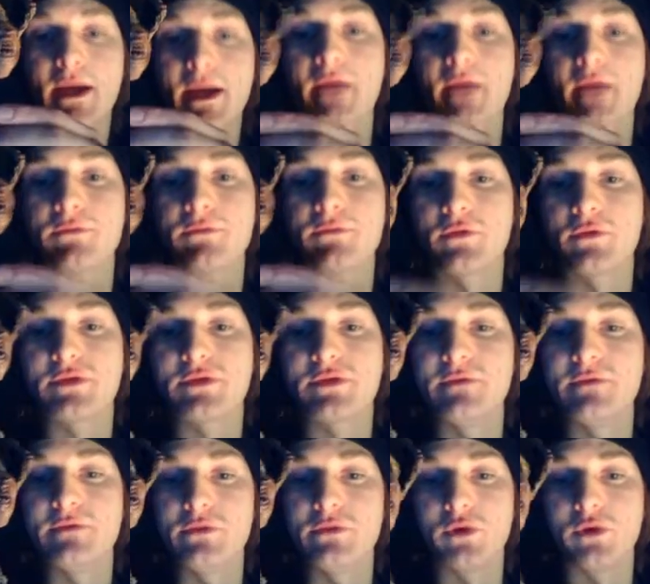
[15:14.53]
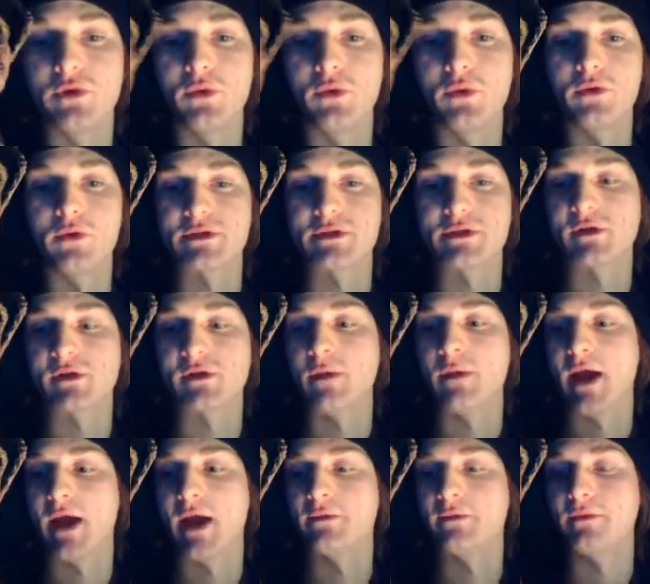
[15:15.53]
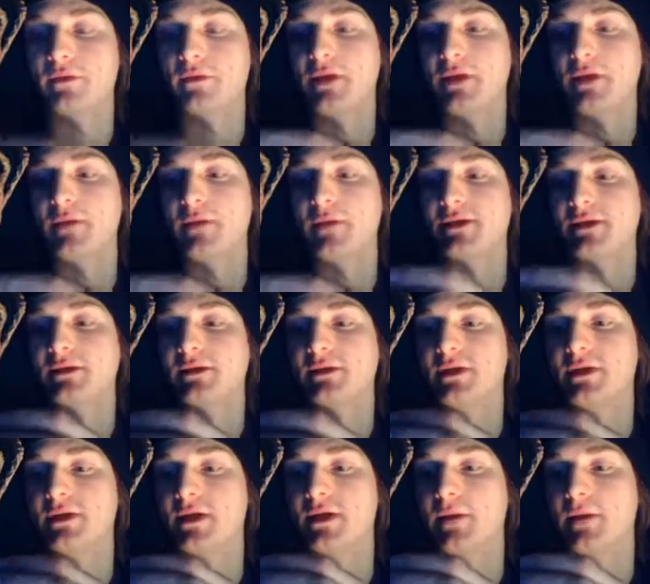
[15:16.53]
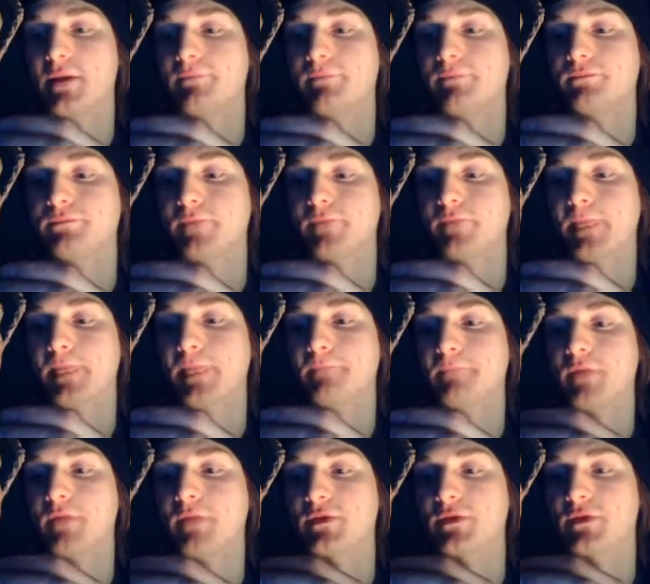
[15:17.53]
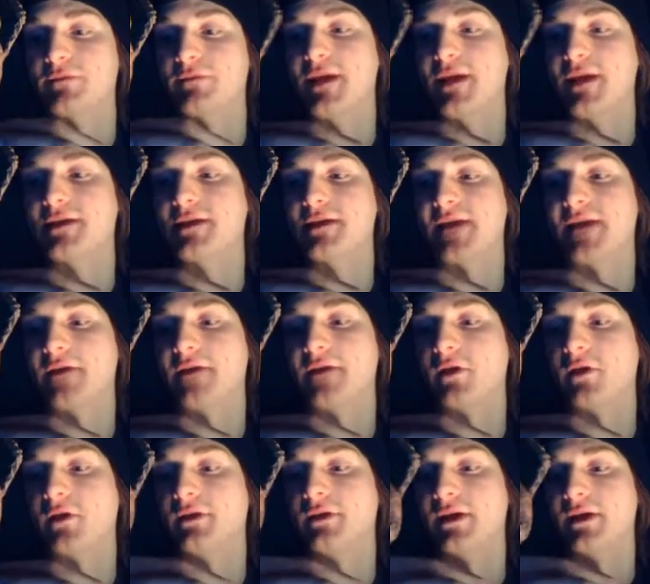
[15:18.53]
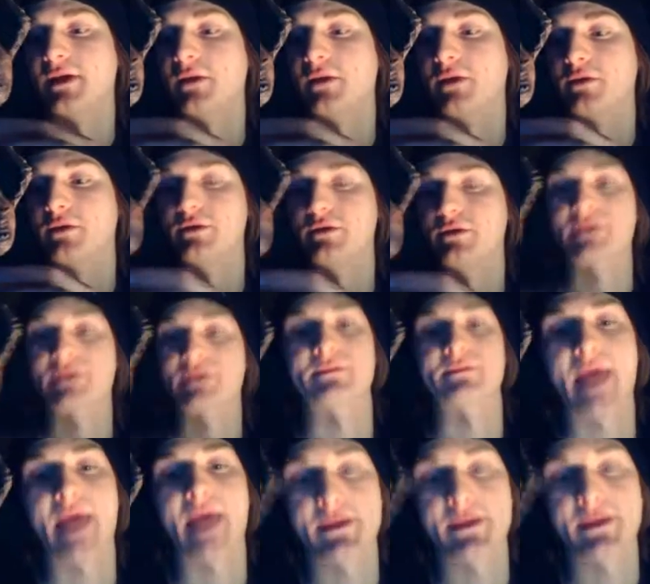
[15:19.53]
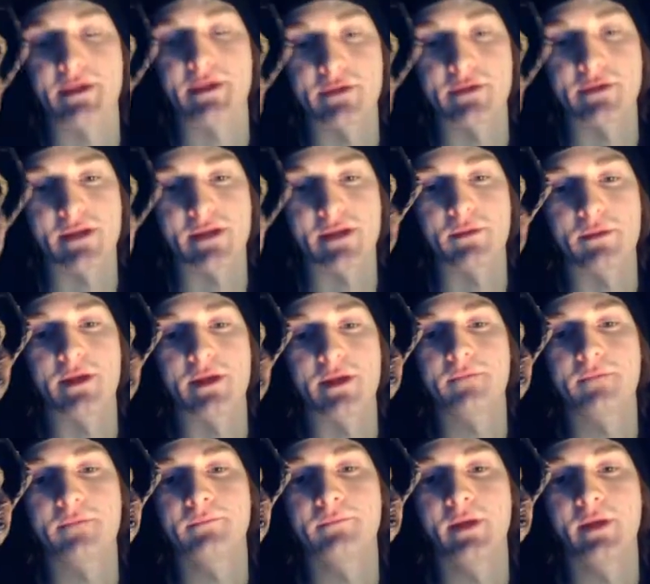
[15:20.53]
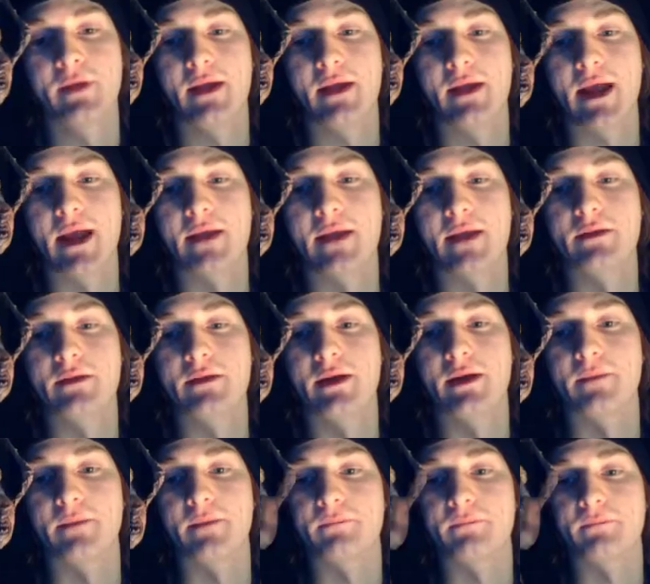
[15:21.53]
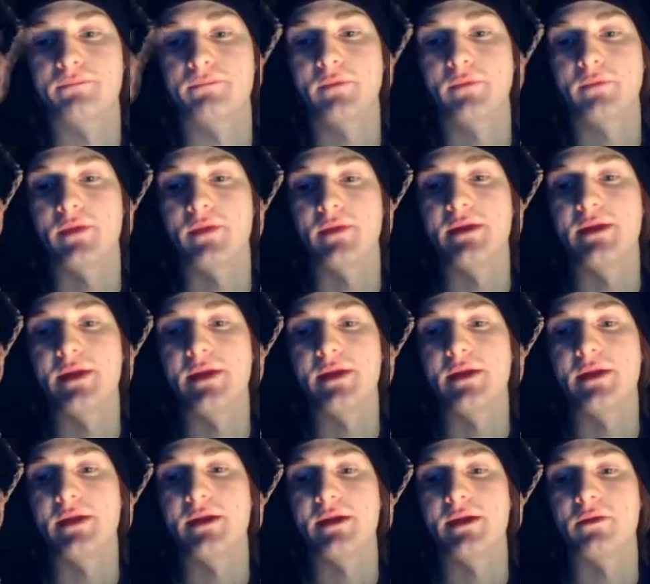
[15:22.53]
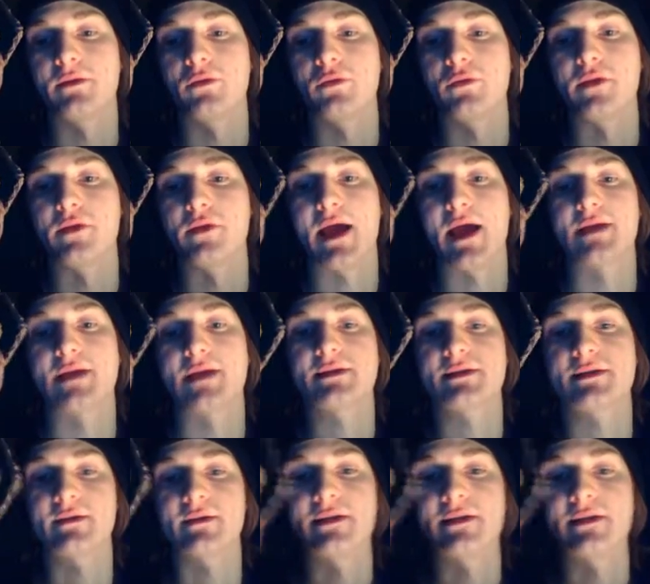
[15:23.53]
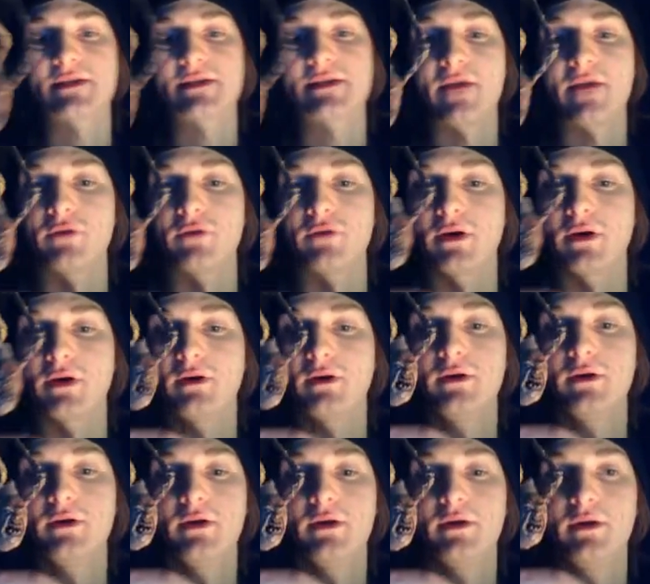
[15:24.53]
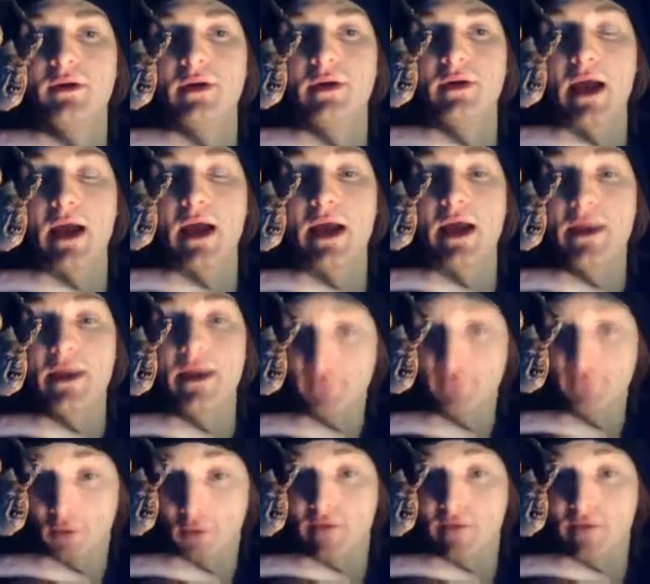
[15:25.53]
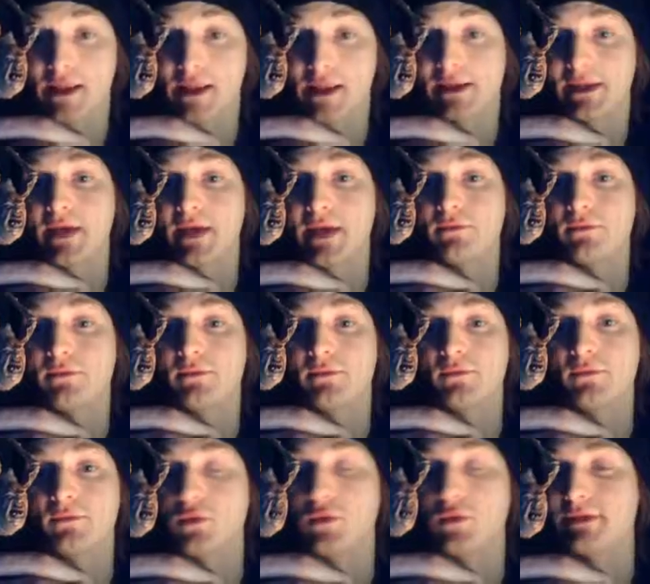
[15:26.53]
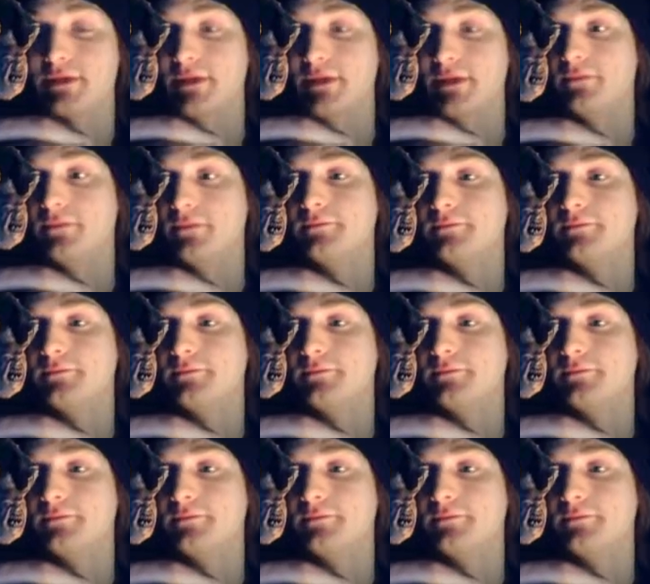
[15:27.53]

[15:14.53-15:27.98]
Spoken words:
And if for those of you who don't know the story behind The Thing, basically there's a base in Antarctica where they're doing some testing or something, and they dig in through the ice and they discover a form of alien life, frozen.